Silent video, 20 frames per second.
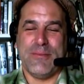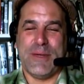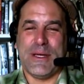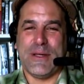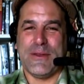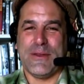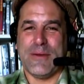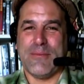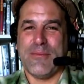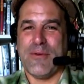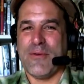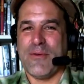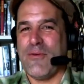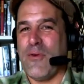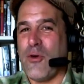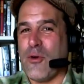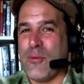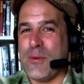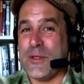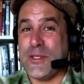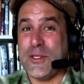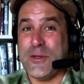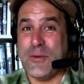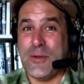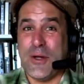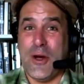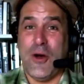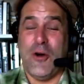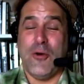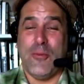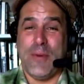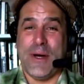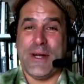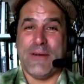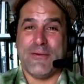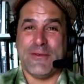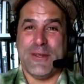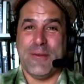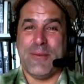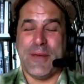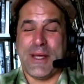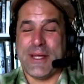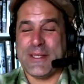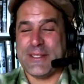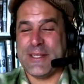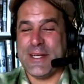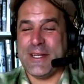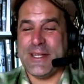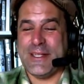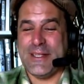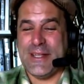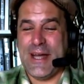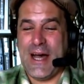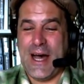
mean the performance you would hope out of something that said